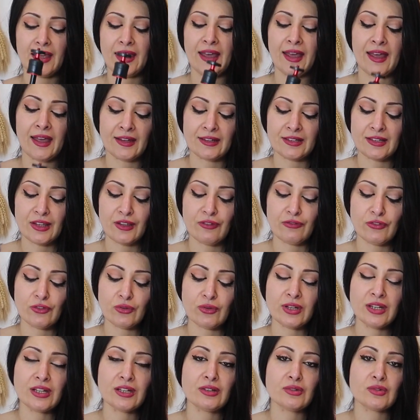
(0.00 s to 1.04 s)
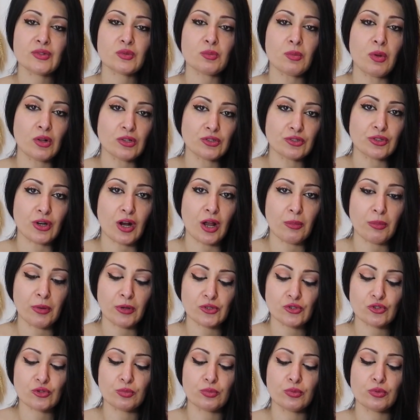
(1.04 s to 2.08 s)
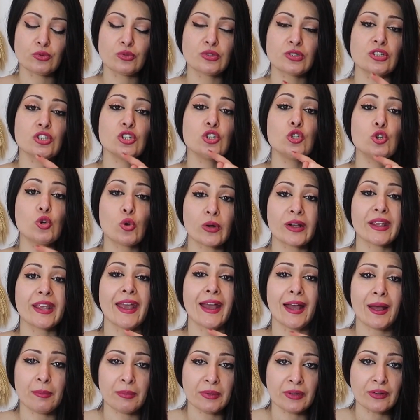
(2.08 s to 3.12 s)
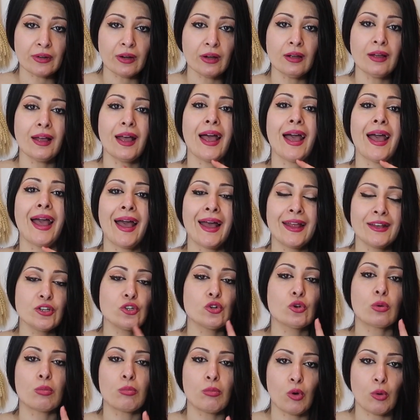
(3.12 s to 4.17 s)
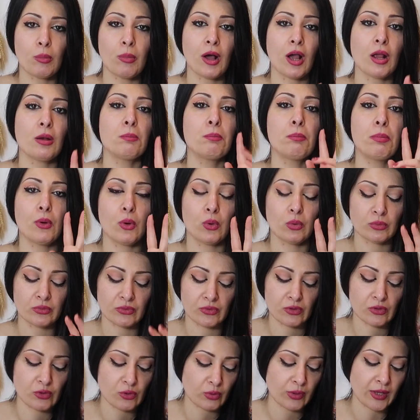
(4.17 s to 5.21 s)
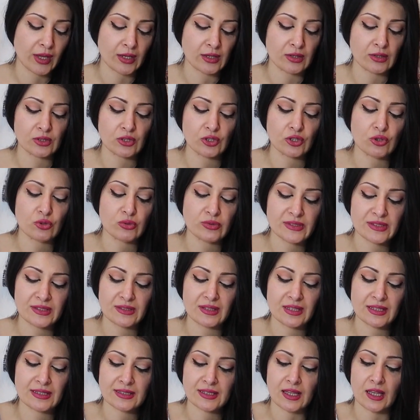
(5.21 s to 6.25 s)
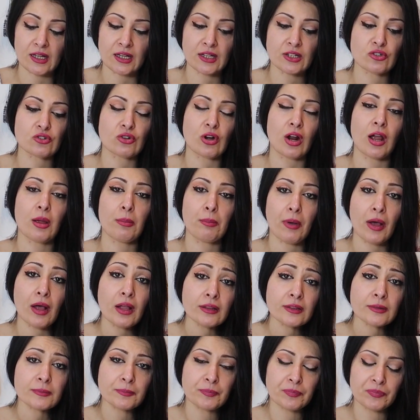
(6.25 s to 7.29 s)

And if you need a small tripod to put your camera and your mobile both, you can use this kind of tripod.